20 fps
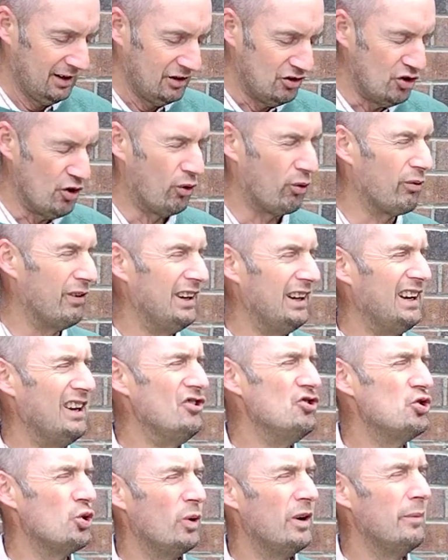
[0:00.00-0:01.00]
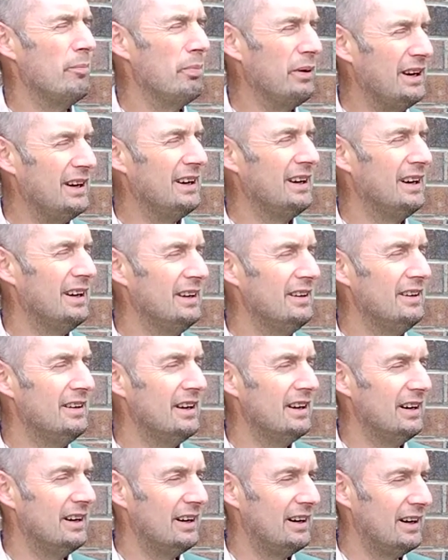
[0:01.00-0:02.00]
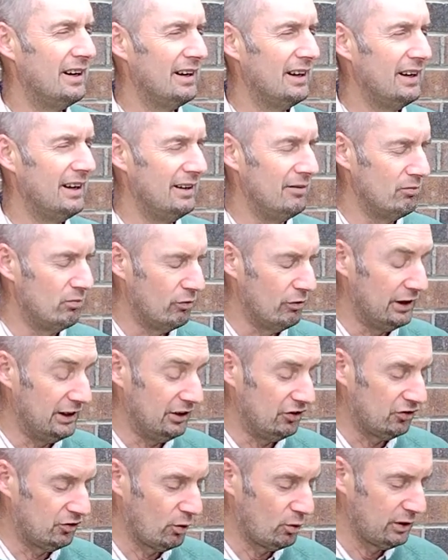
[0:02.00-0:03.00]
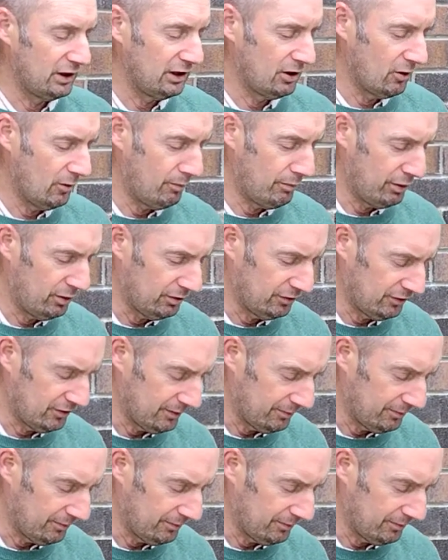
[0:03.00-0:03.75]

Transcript: not really enjoy being in really soggy compost.